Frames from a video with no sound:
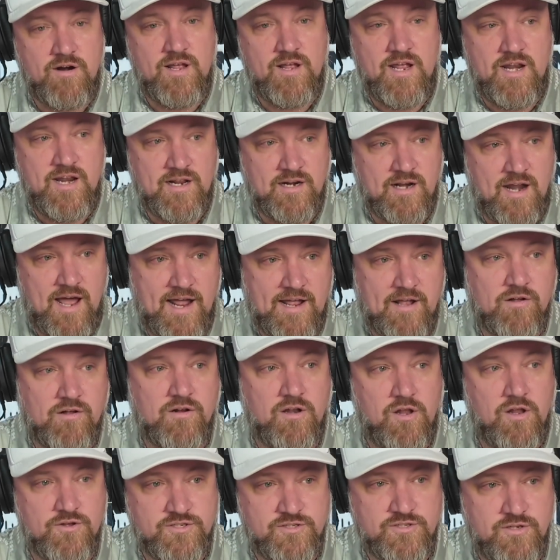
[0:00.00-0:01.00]
hitting like
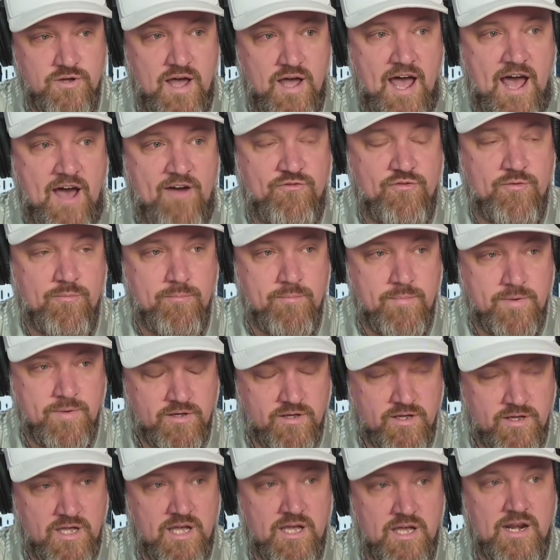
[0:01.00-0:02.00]
close to
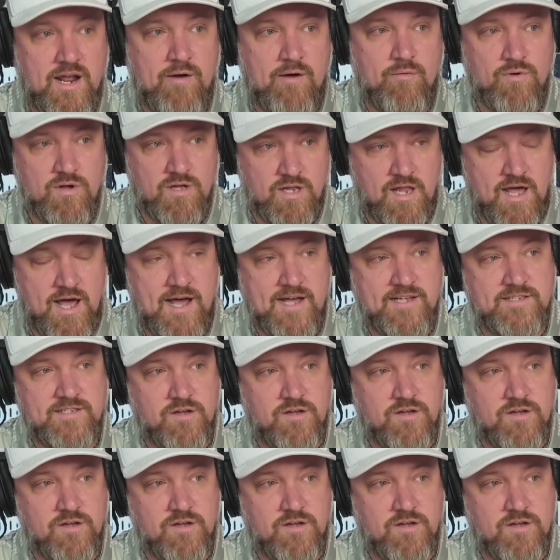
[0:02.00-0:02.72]
$500,000, I realized,